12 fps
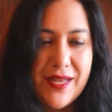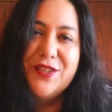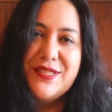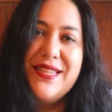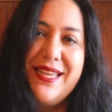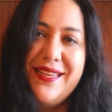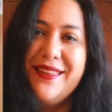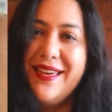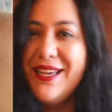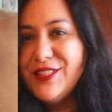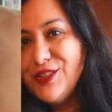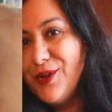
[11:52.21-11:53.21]
first thing,
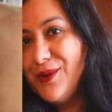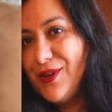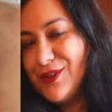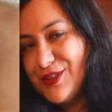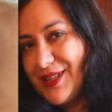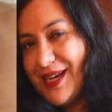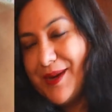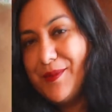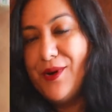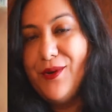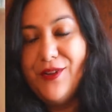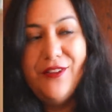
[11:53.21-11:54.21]
they are sewn onto the
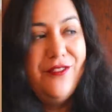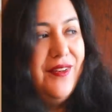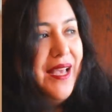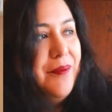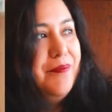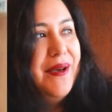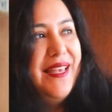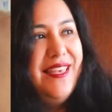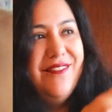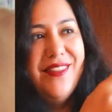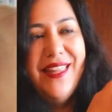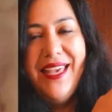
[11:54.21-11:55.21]
armhole on the flap, but
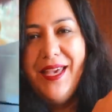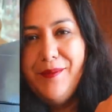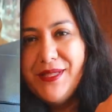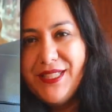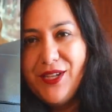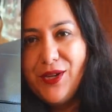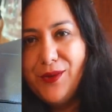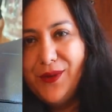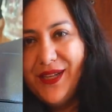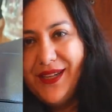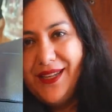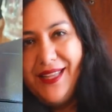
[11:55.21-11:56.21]
even the hem is
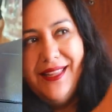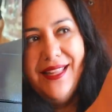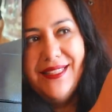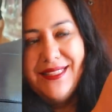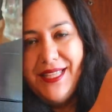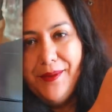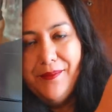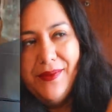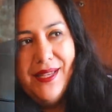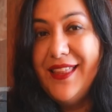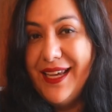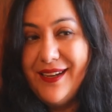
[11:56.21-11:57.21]
included in that seam.
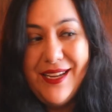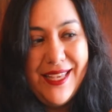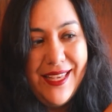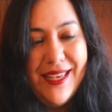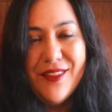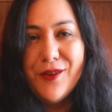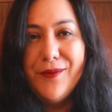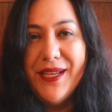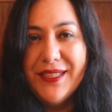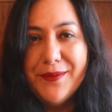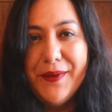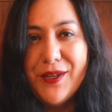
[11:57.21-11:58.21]
Then here at the
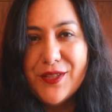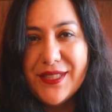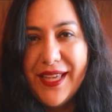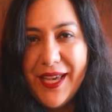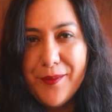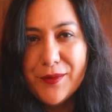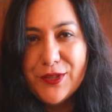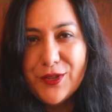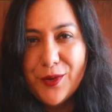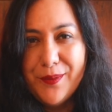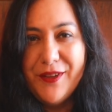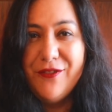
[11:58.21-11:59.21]
wrist, because the hem was
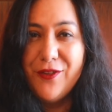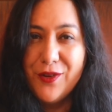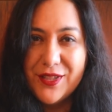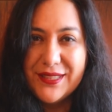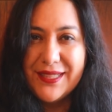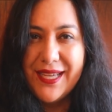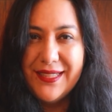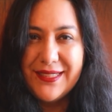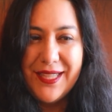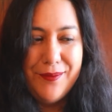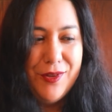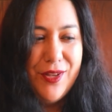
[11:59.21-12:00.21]
sewn before the side
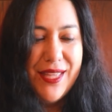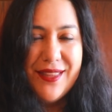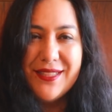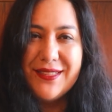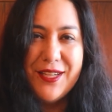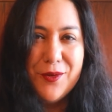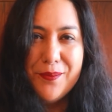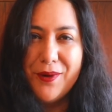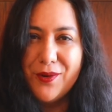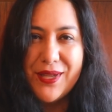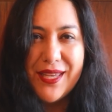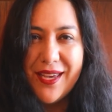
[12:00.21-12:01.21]
seam, you get this little
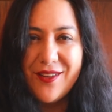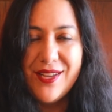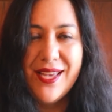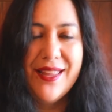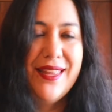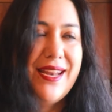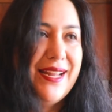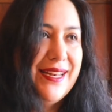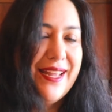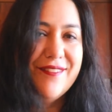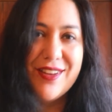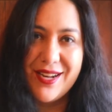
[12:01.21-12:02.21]
bulky area that I
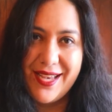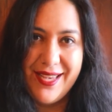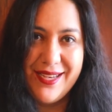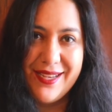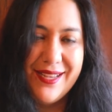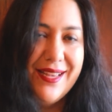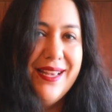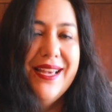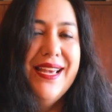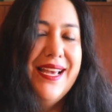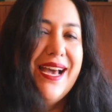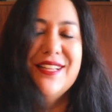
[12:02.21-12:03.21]
never like.
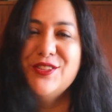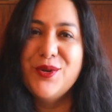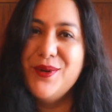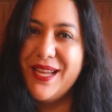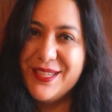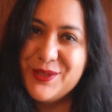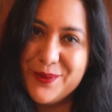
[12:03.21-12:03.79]
I don't like